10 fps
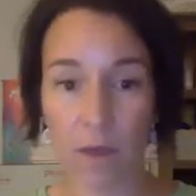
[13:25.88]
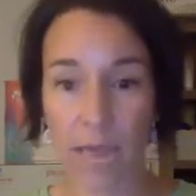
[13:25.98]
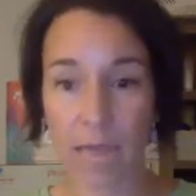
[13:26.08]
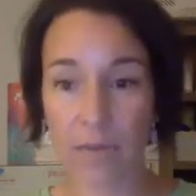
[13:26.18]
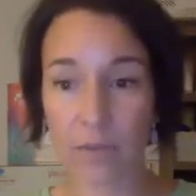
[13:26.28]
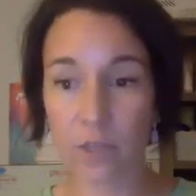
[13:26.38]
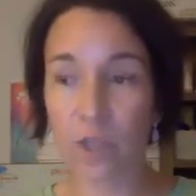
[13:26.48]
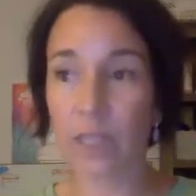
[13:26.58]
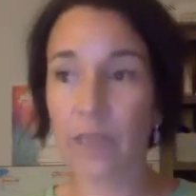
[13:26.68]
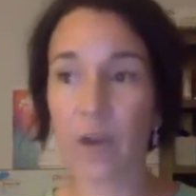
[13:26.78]
And
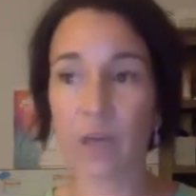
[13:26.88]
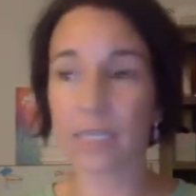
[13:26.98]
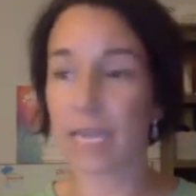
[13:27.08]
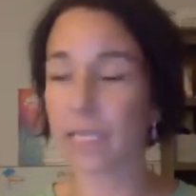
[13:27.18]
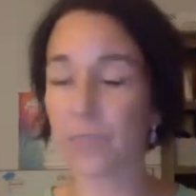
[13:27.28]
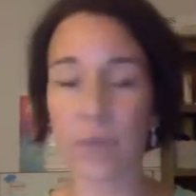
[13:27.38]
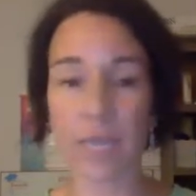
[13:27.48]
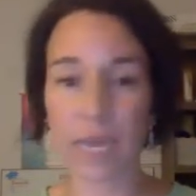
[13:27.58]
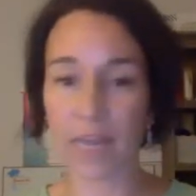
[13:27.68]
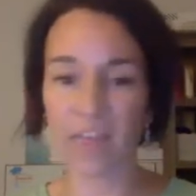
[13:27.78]
certainly there are days, we
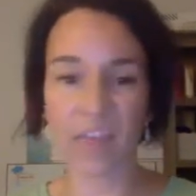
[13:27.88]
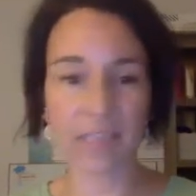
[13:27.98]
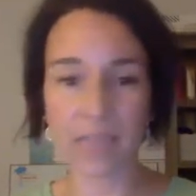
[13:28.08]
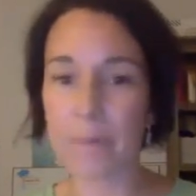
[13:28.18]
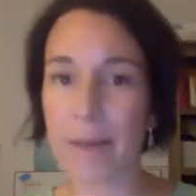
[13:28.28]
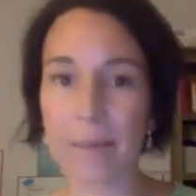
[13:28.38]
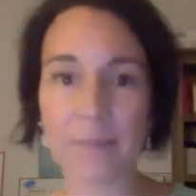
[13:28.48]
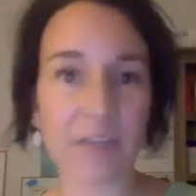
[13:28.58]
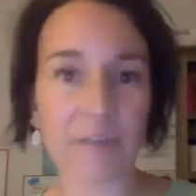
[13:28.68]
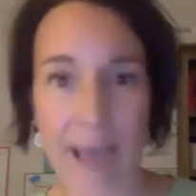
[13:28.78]
get it, things come up,
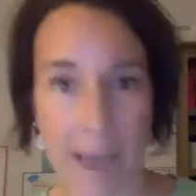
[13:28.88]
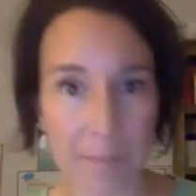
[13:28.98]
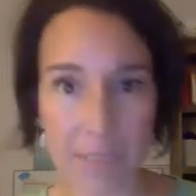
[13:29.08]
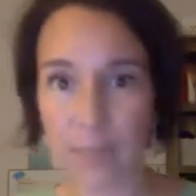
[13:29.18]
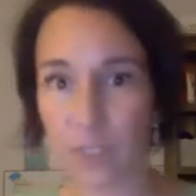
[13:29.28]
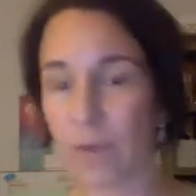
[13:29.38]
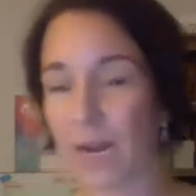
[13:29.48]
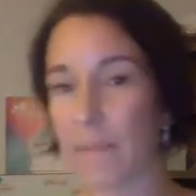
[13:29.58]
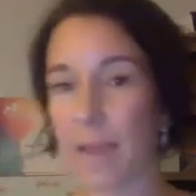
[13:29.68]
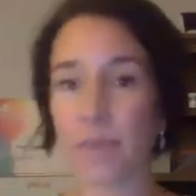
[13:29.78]
stuff happens. You may
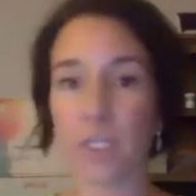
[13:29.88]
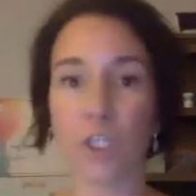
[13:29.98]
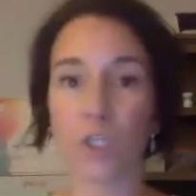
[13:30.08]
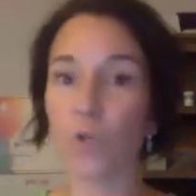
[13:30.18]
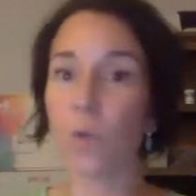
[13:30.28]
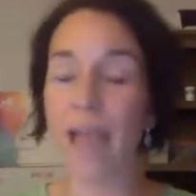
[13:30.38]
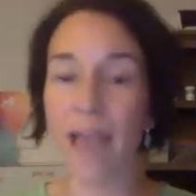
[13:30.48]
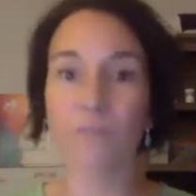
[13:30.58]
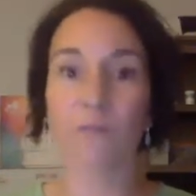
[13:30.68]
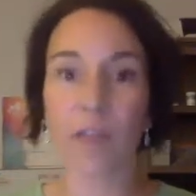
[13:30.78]
not be able to do
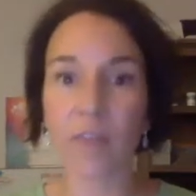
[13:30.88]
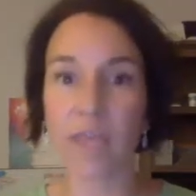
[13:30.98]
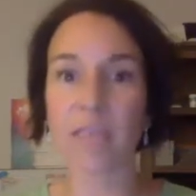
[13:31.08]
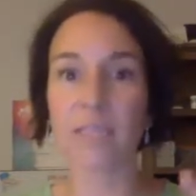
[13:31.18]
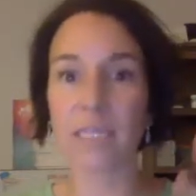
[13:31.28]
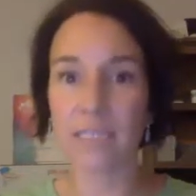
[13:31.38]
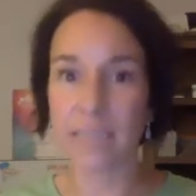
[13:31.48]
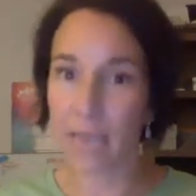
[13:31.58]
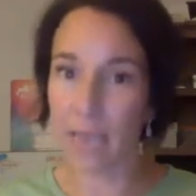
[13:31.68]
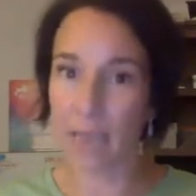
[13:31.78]
everything
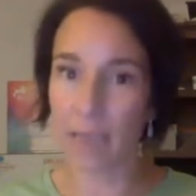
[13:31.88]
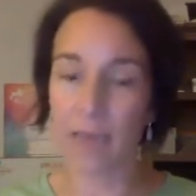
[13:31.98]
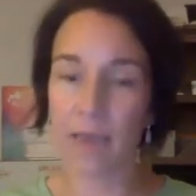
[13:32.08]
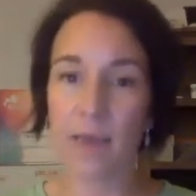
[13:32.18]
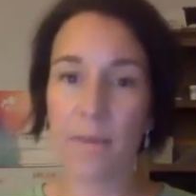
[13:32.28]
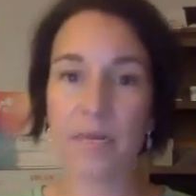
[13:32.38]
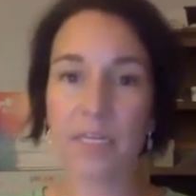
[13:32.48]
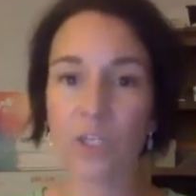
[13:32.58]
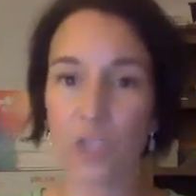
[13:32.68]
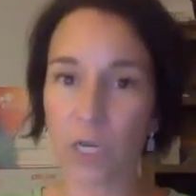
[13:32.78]
today, but
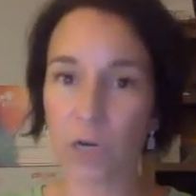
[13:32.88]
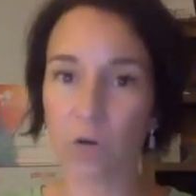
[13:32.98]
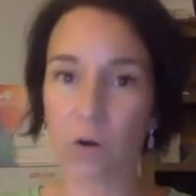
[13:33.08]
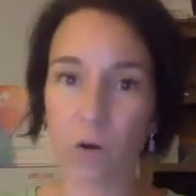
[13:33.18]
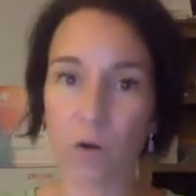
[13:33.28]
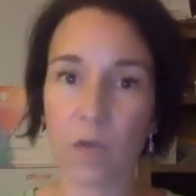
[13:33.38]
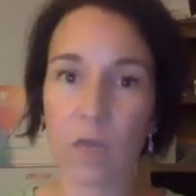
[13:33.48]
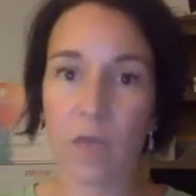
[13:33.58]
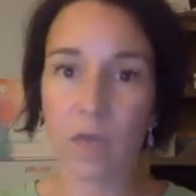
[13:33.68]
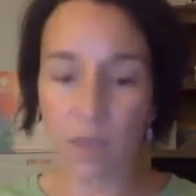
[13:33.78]
in general,
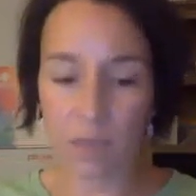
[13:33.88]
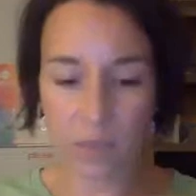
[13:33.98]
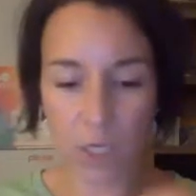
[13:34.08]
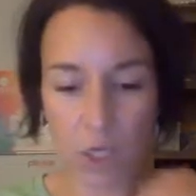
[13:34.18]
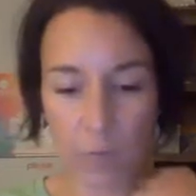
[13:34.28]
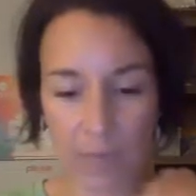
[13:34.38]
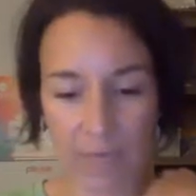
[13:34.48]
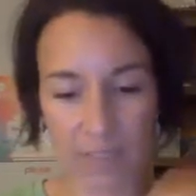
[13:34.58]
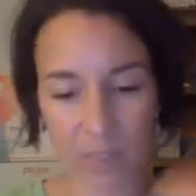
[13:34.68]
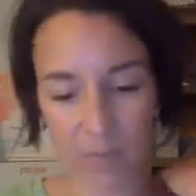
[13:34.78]
is your
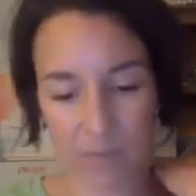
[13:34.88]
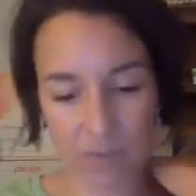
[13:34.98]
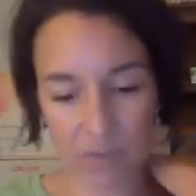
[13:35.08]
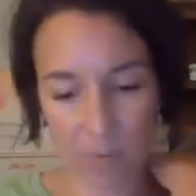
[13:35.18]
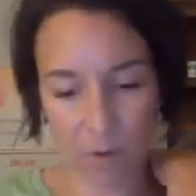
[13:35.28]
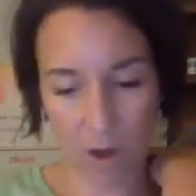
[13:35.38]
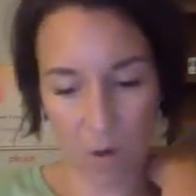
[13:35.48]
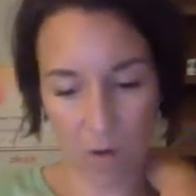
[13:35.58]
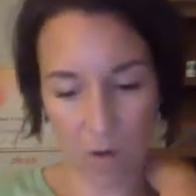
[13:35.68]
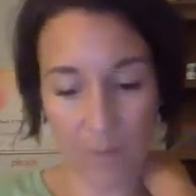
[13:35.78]
Plexus business a
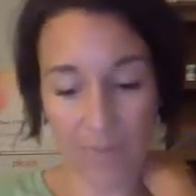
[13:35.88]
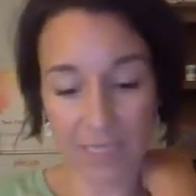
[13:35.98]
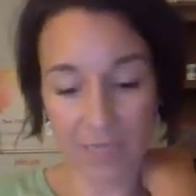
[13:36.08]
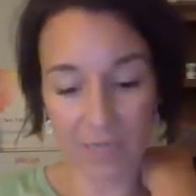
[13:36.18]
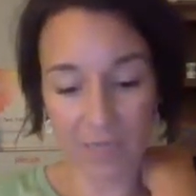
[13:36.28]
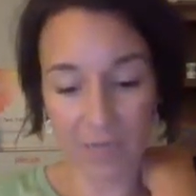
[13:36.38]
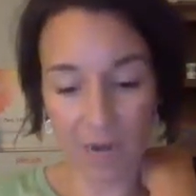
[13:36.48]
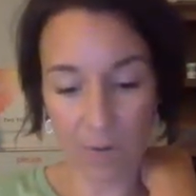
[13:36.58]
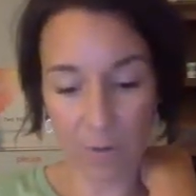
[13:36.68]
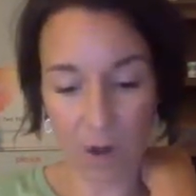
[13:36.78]
priority? Because if it's not
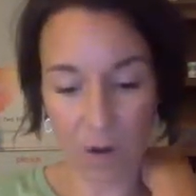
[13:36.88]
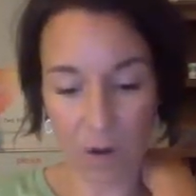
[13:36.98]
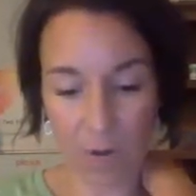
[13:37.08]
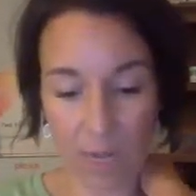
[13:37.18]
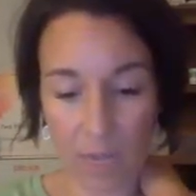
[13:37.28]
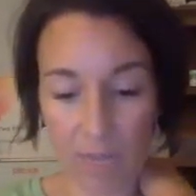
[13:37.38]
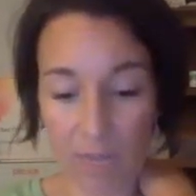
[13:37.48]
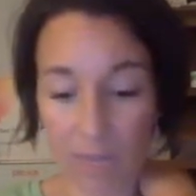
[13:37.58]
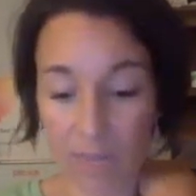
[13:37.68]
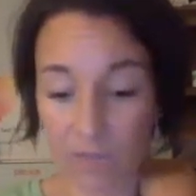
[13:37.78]
a priority,
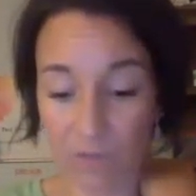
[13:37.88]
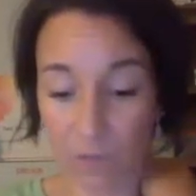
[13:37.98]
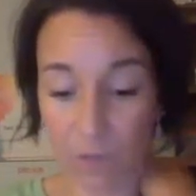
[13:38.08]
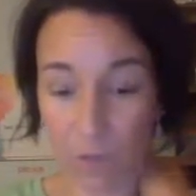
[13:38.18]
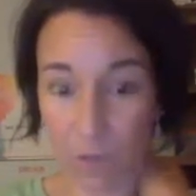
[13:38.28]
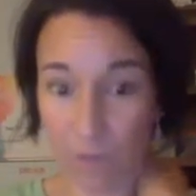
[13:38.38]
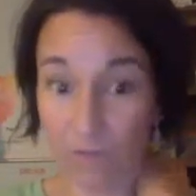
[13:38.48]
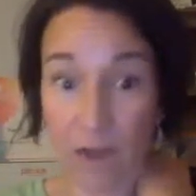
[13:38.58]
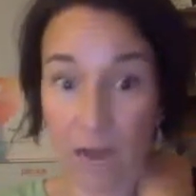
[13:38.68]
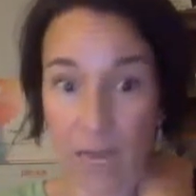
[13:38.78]
then that's totally
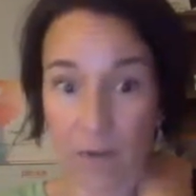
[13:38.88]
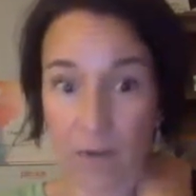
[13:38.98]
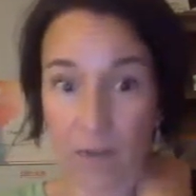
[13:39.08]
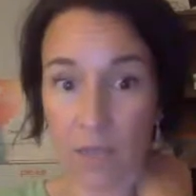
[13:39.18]
fine.